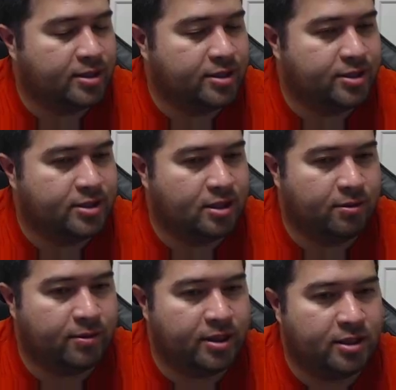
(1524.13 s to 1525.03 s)
So we
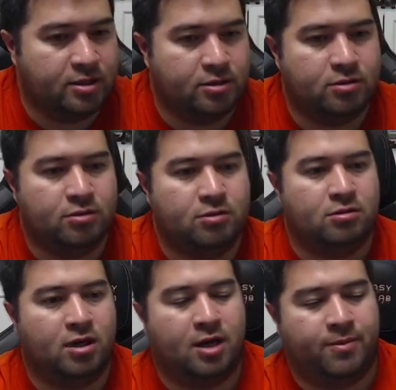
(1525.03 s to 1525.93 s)
want to do
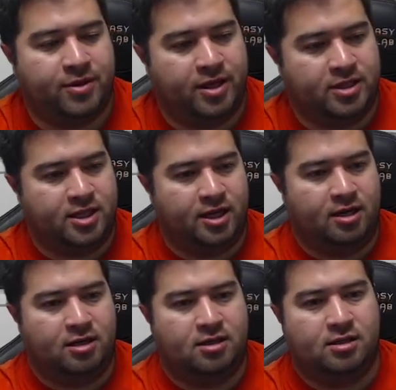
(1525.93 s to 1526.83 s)
a couple things here.